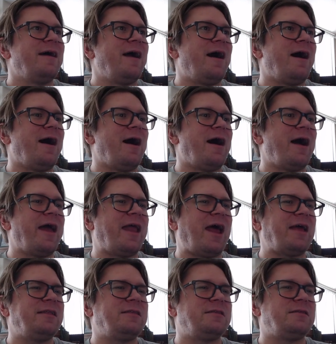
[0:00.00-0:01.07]

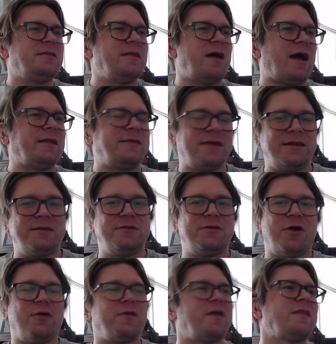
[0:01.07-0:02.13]
And I didn't
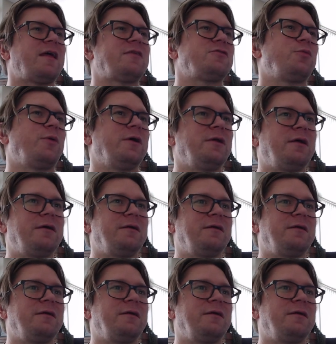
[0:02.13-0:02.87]
know that that's what